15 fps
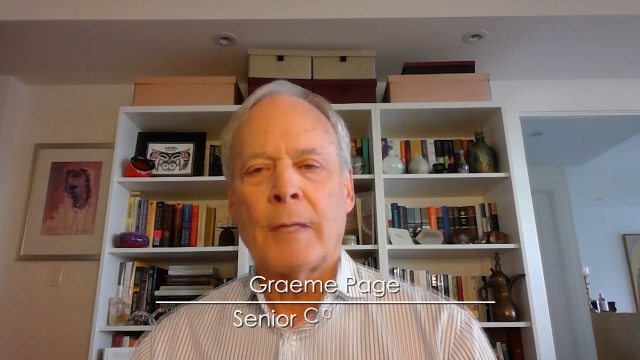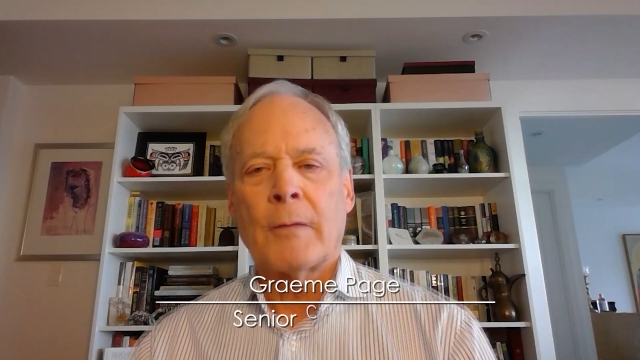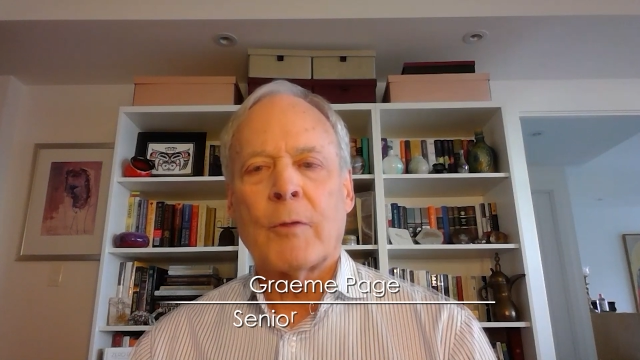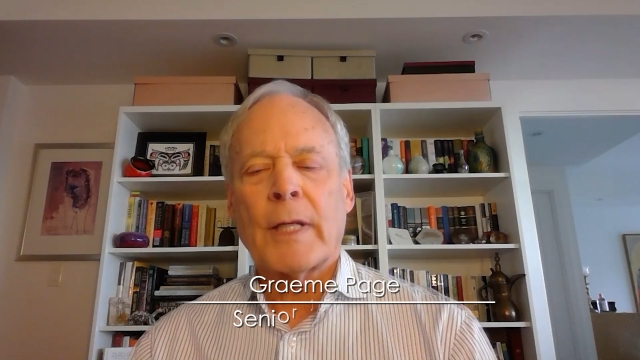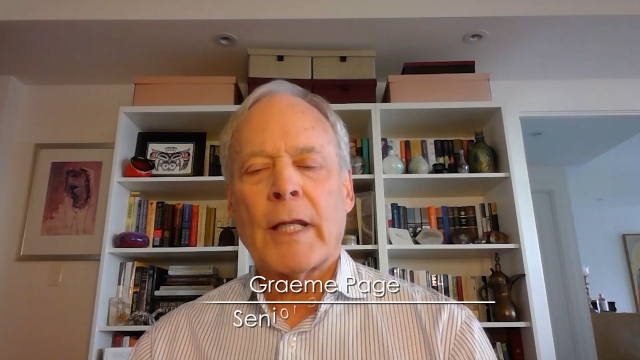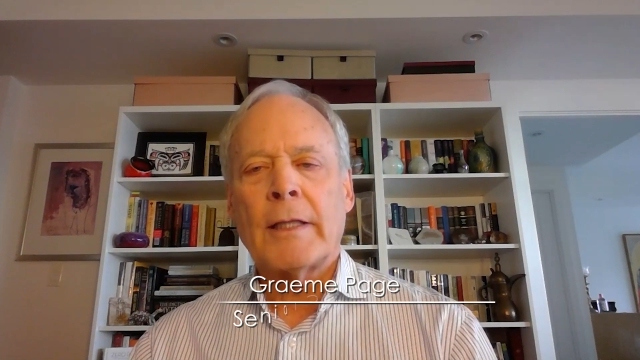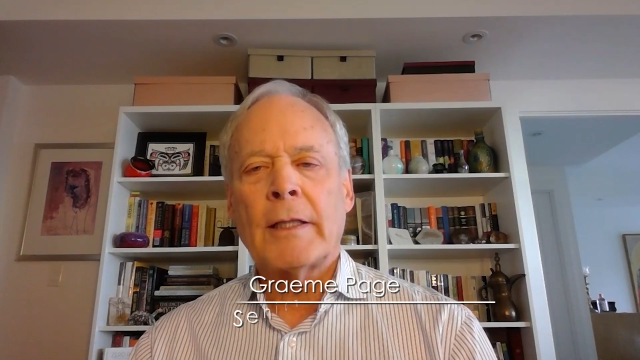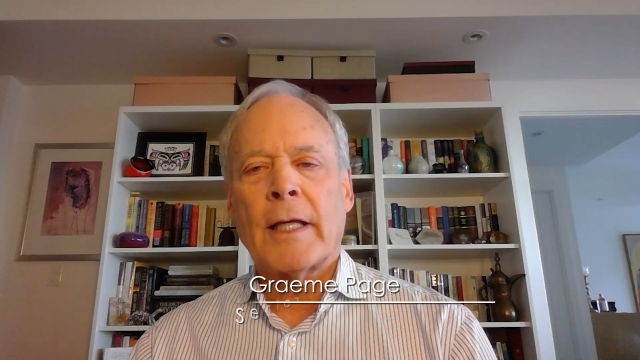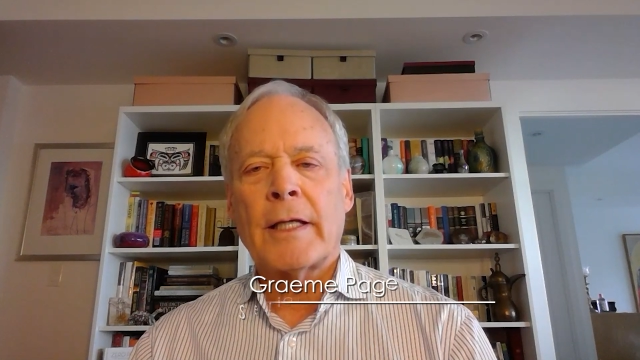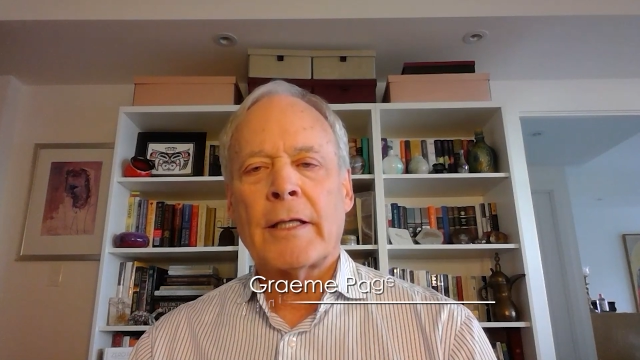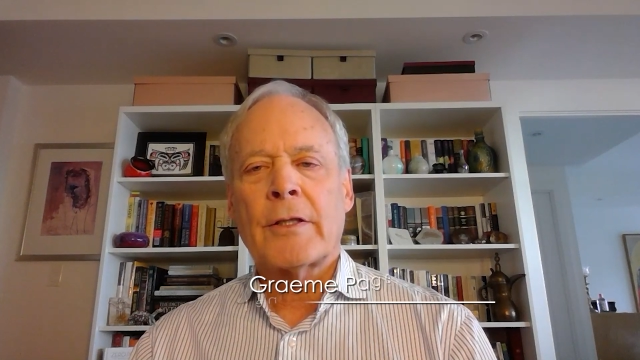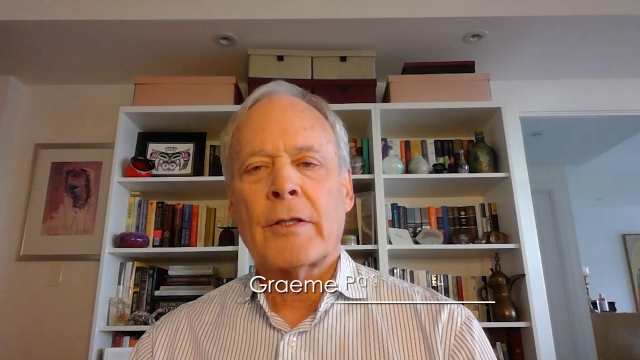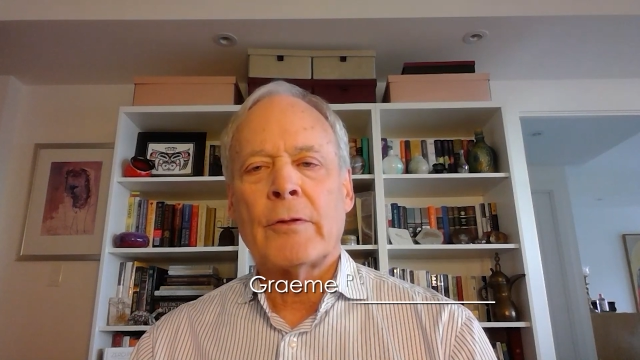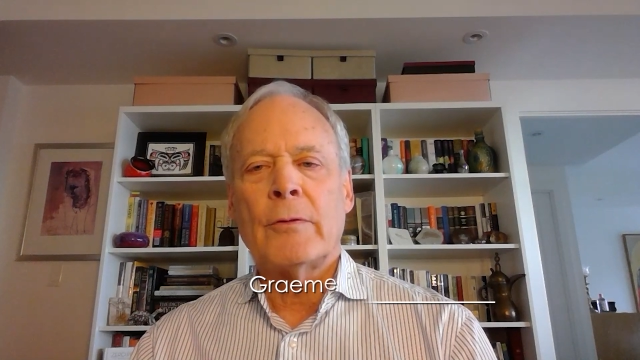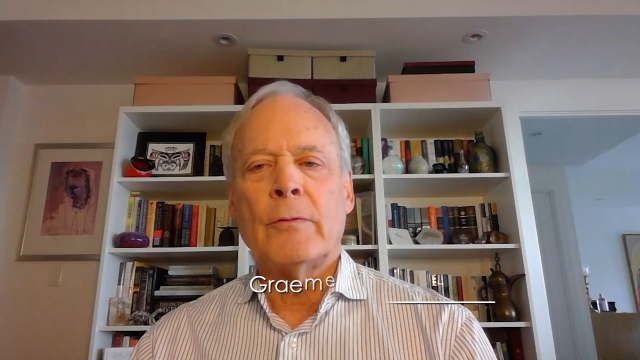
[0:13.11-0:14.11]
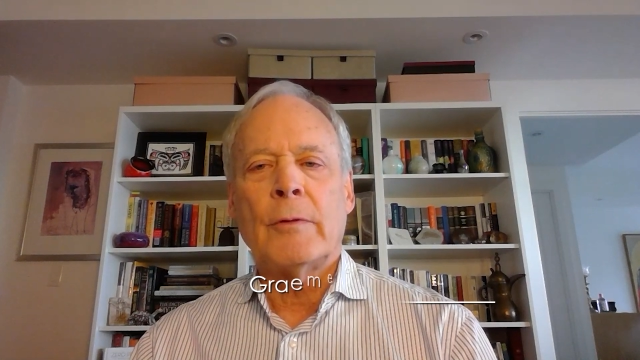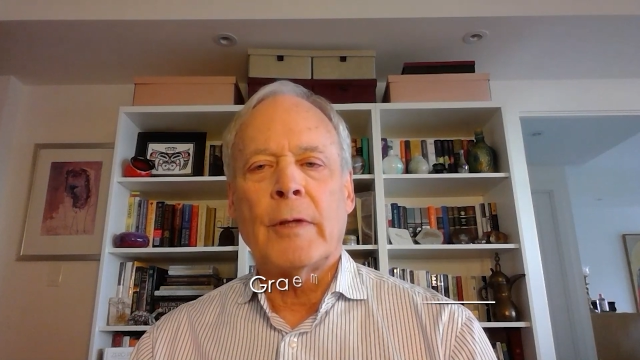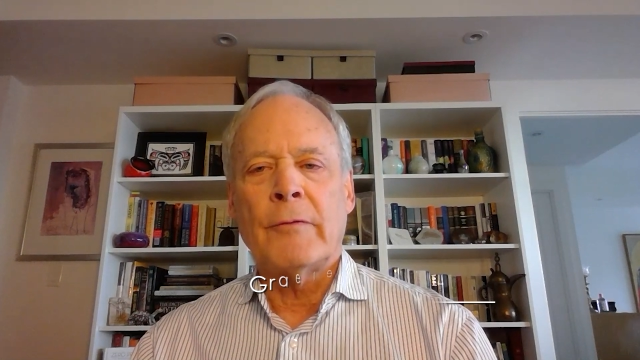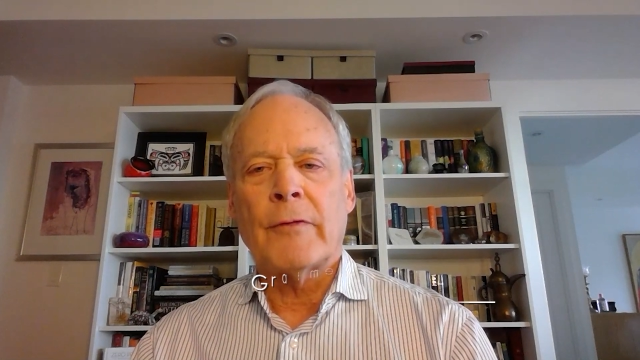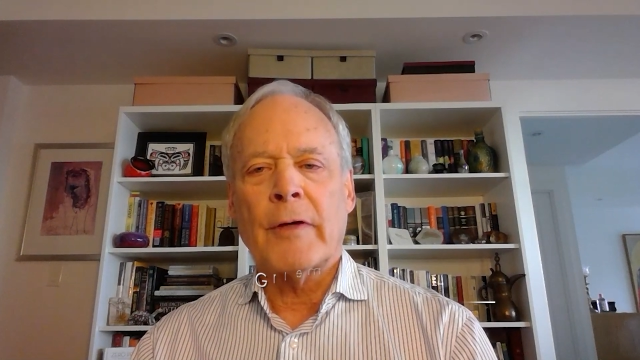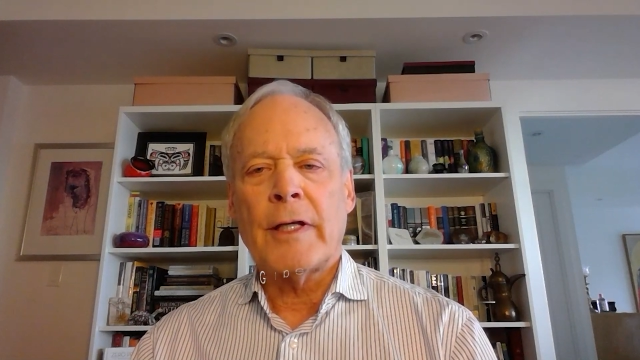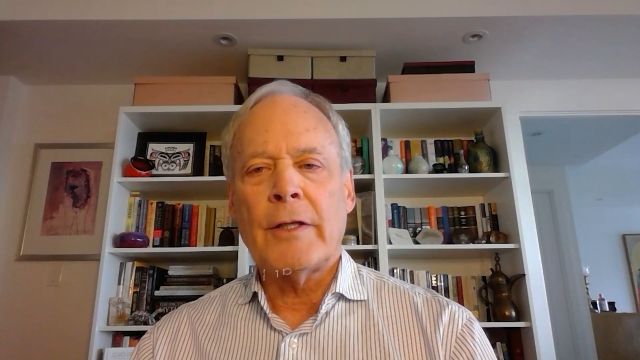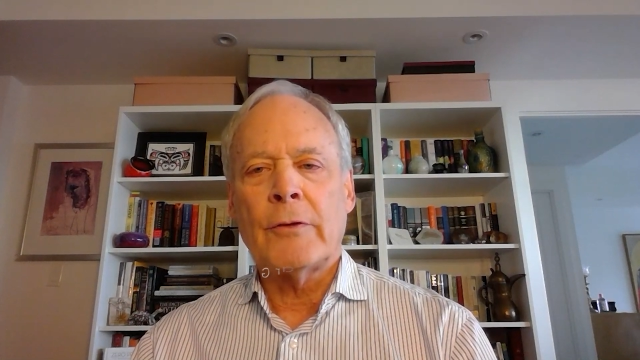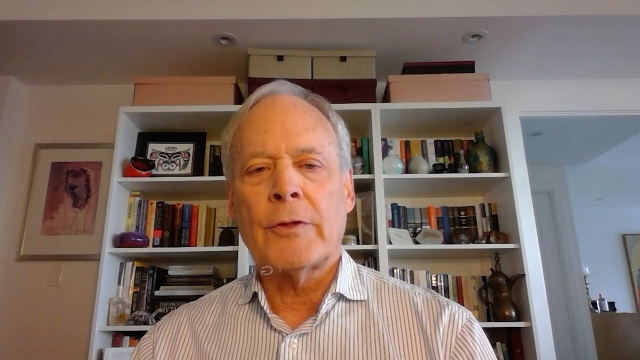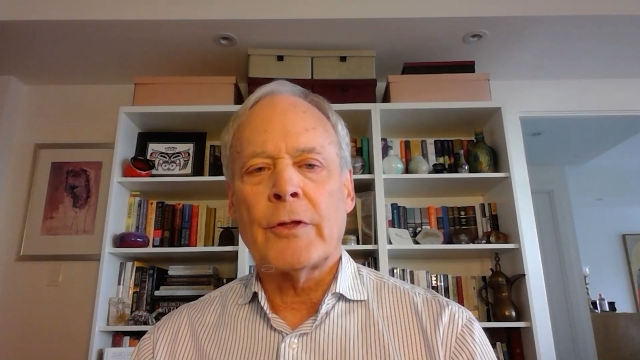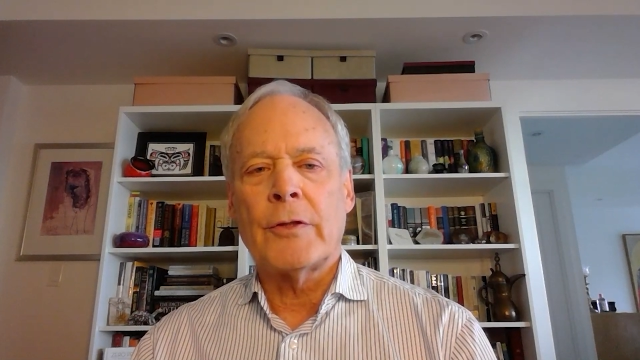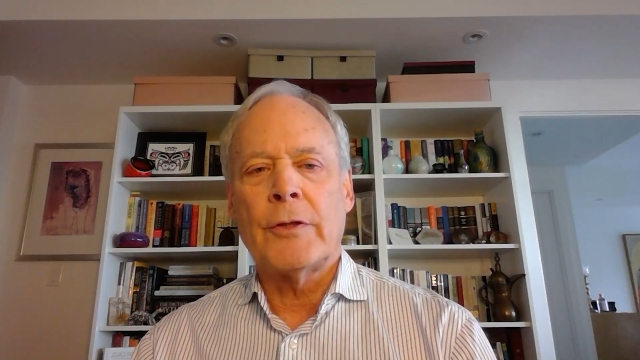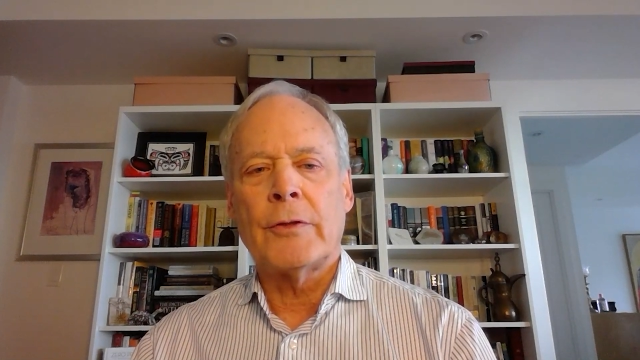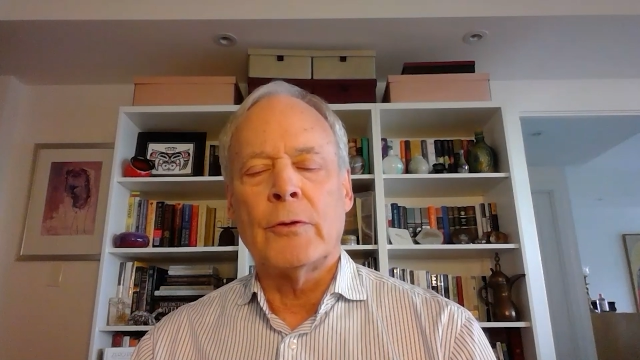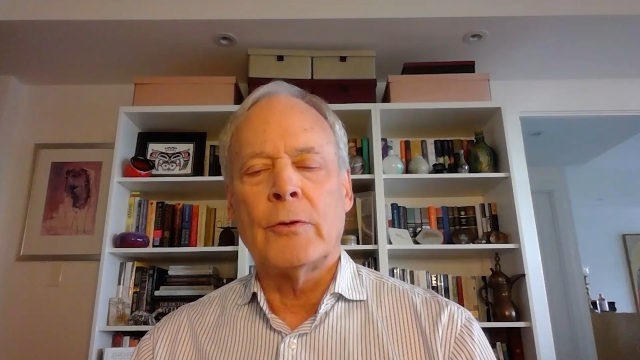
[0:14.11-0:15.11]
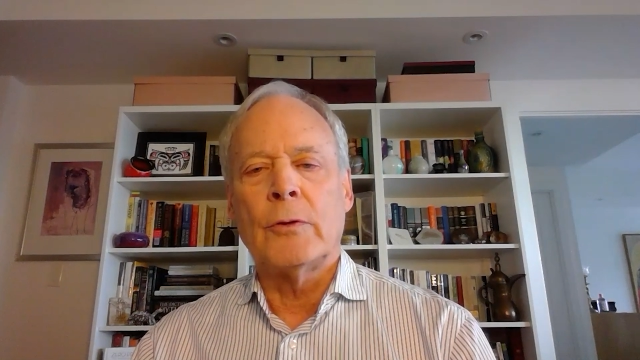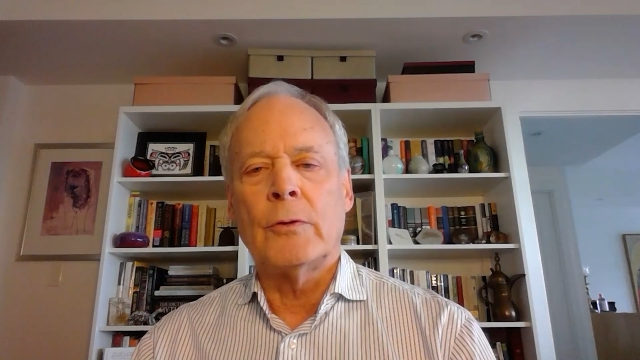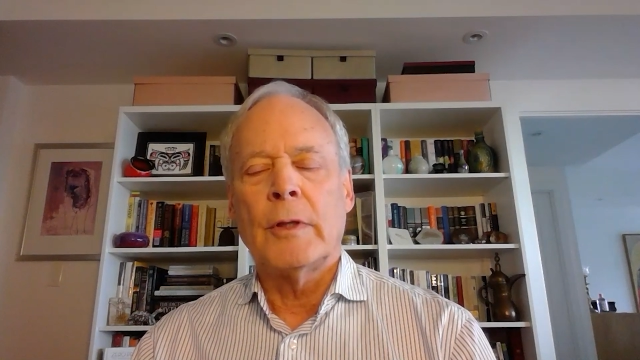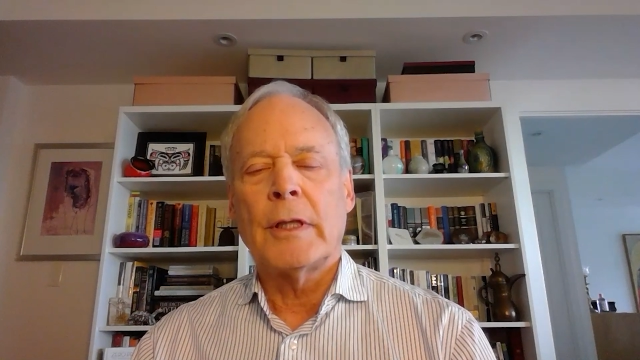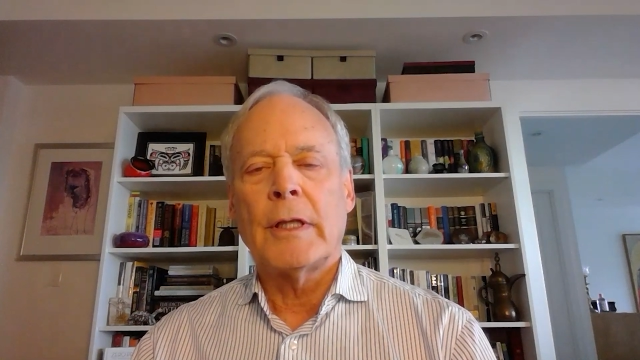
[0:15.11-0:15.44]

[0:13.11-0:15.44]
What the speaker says: What I'd like to invite you to do